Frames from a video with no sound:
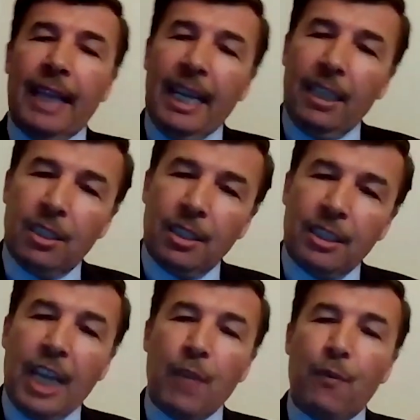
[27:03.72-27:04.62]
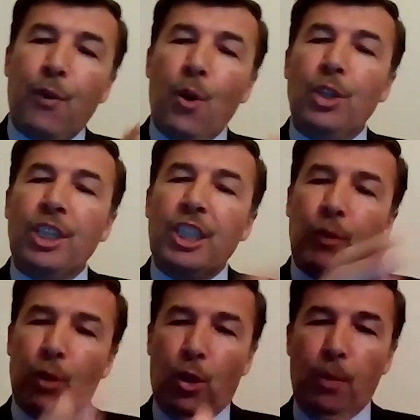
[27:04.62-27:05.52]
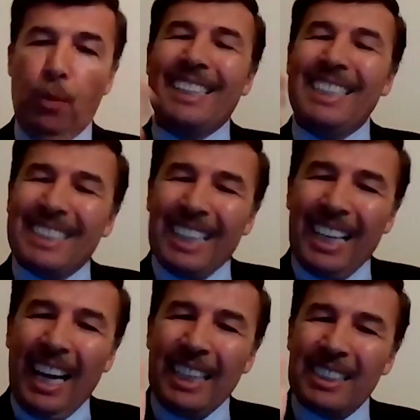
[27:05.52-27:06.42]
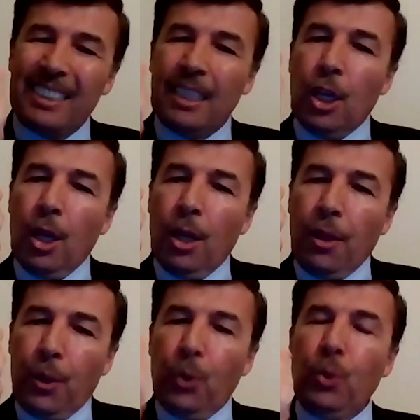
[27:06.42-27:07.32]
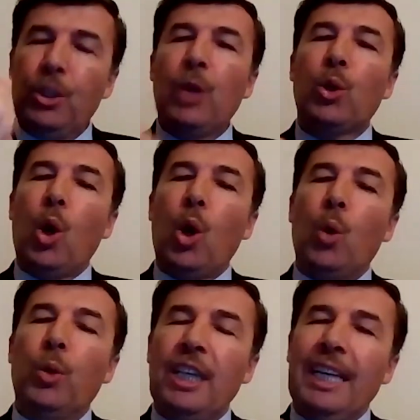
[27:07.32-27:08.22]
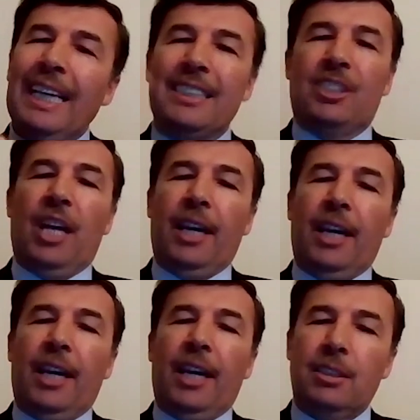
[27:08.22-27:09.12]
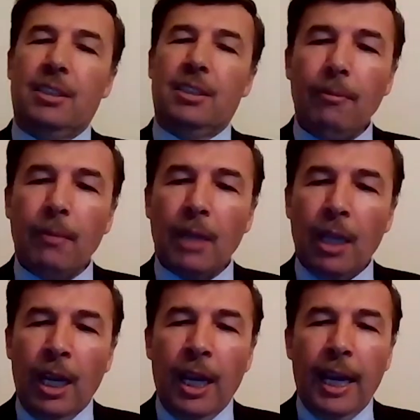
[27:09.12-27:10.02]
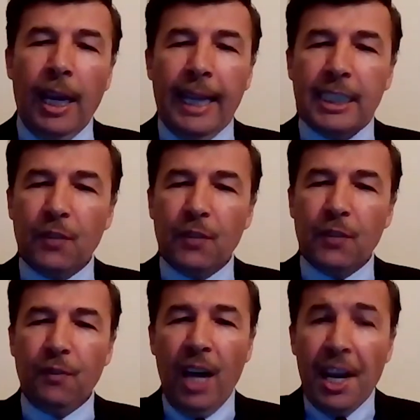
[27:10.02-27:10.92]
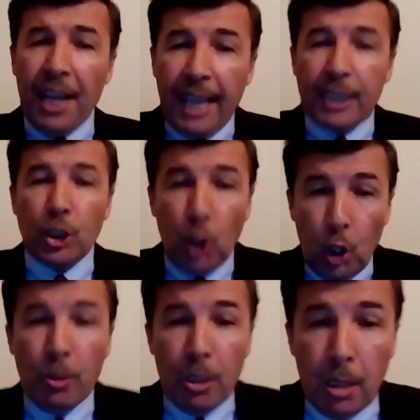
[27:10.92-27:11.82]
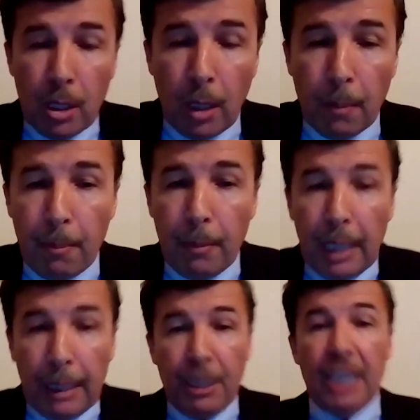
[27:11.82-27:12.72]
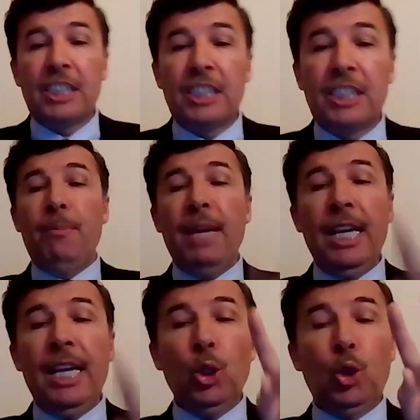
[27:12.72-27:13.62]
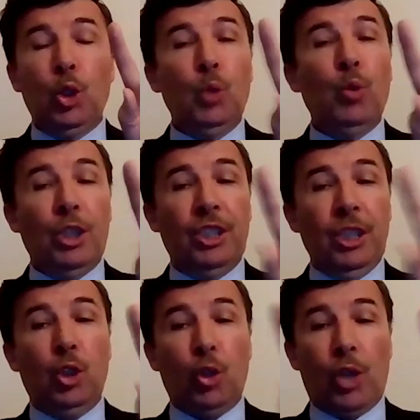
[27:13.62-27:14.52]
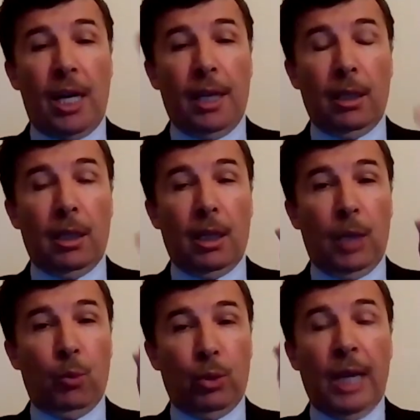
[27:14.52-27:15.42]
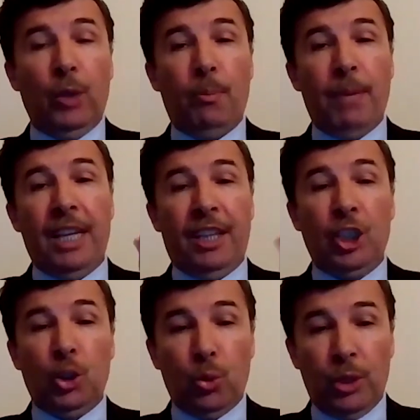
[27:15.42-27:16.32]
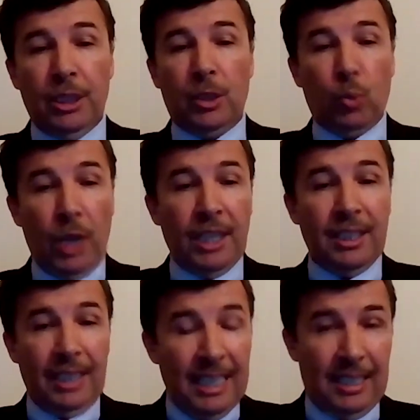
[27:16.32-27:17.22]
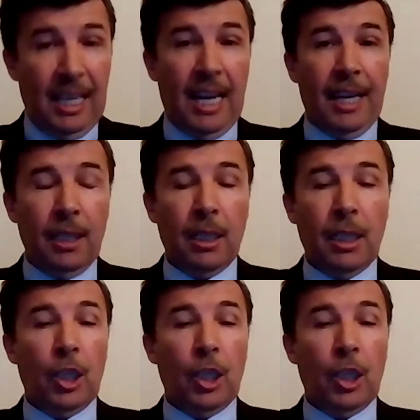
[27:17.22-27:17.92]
And later they further develop and crystallize through their own insights. As far as human being is concerned, there are mainly two words in the Quran. I would like to pay attention to this. One is insan,